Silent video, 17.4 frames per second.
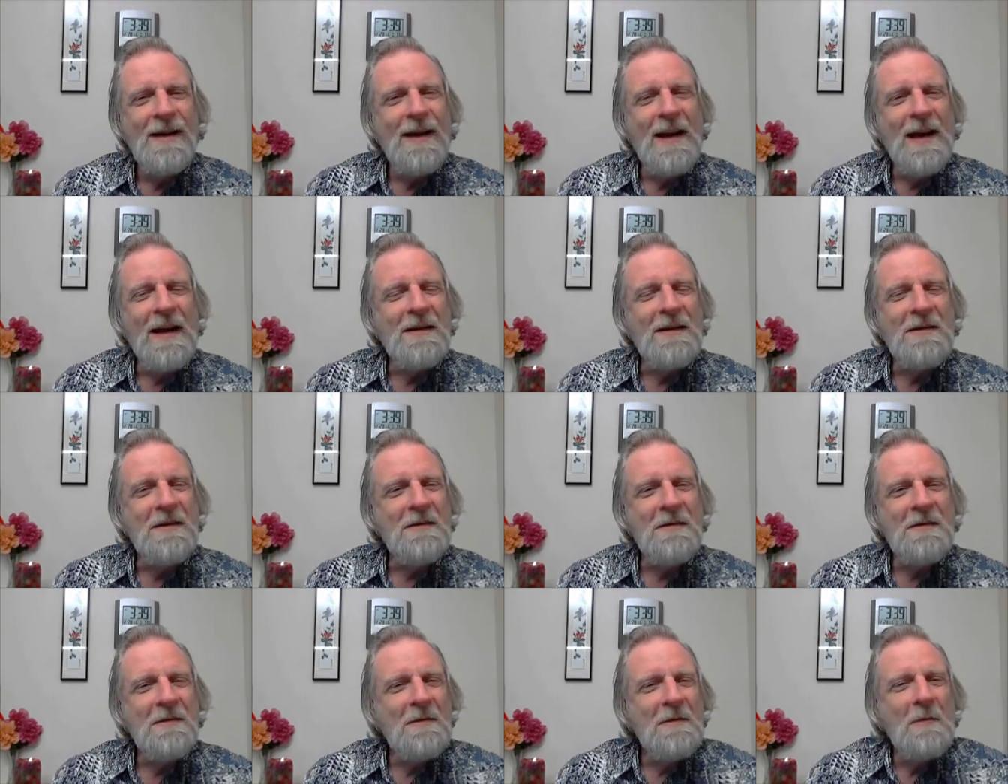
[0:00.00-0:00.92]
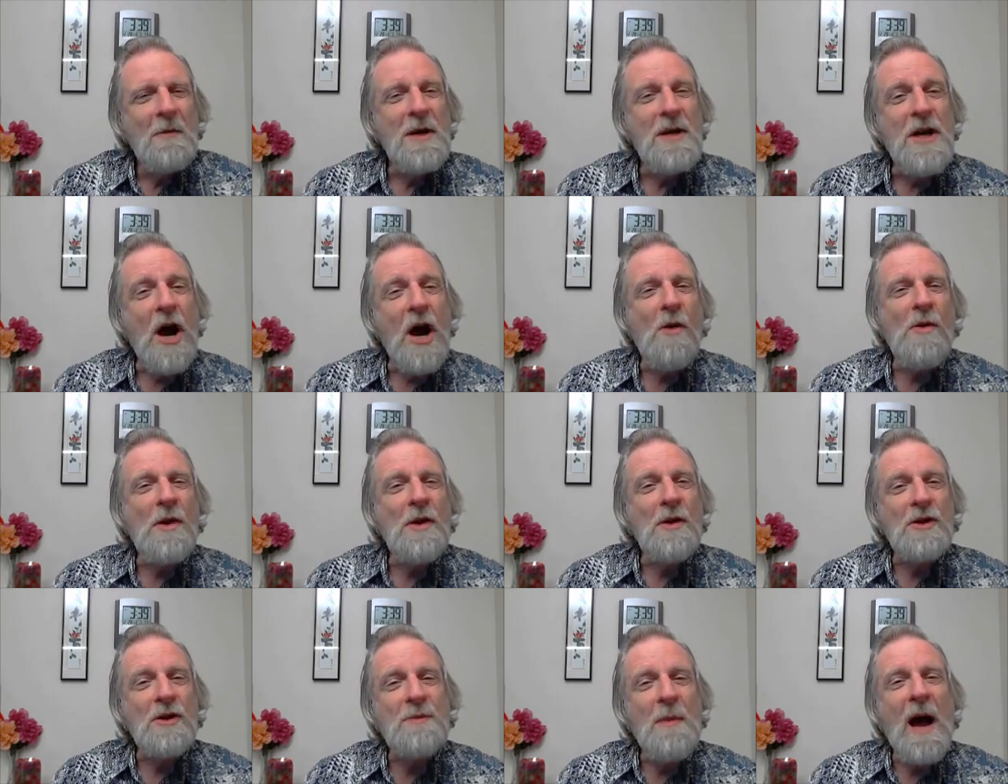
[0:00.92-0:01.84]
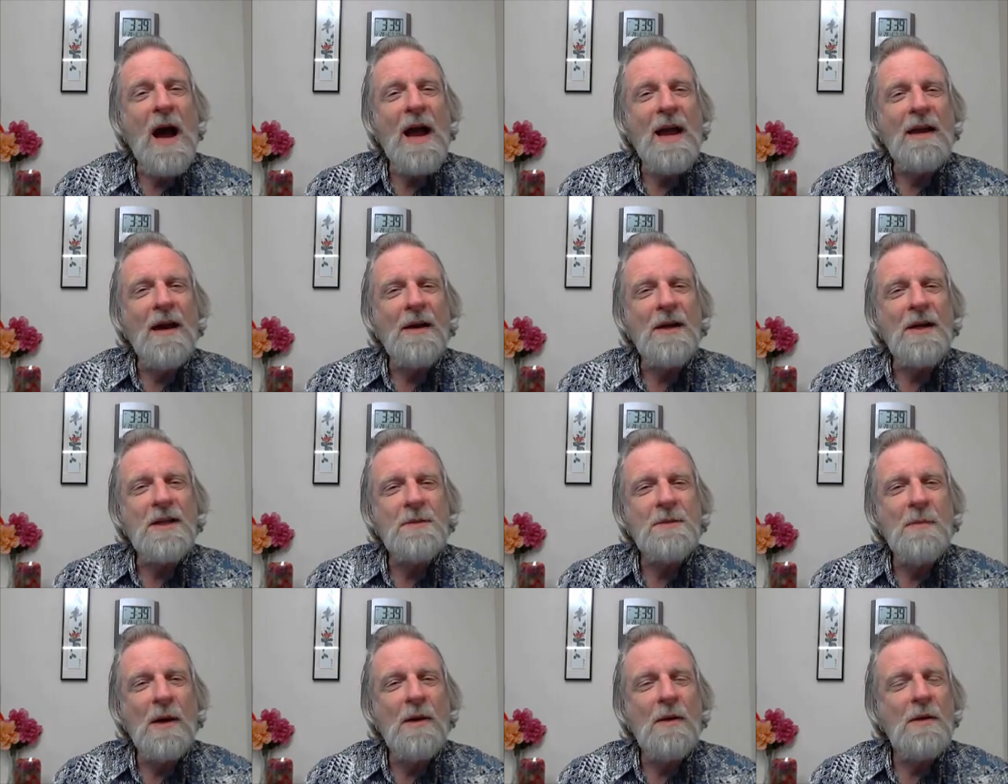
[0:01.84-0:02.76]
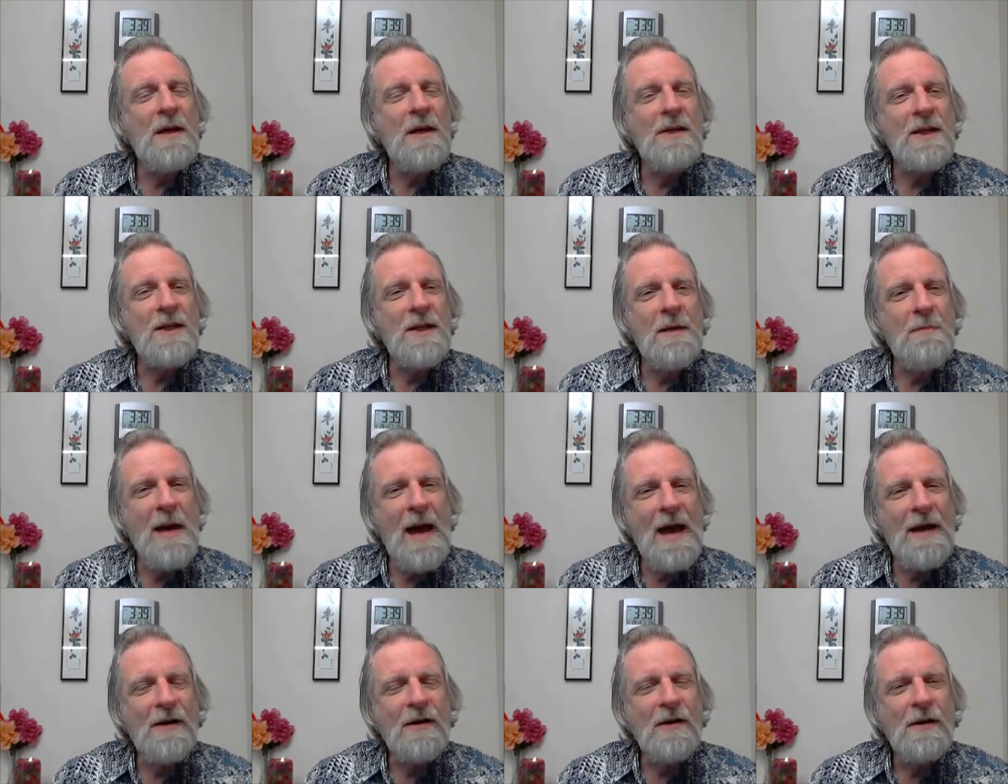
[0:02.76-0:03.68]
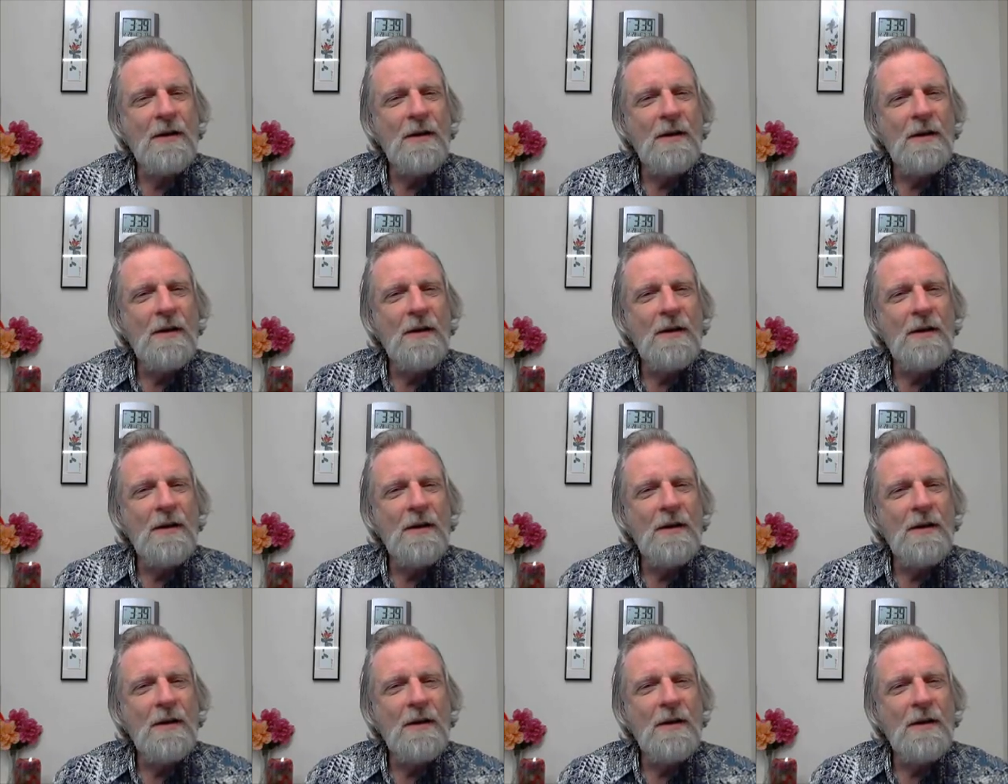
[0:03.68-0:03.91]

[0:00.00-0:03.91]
And we know that they're spying on us, but it doesn't matter.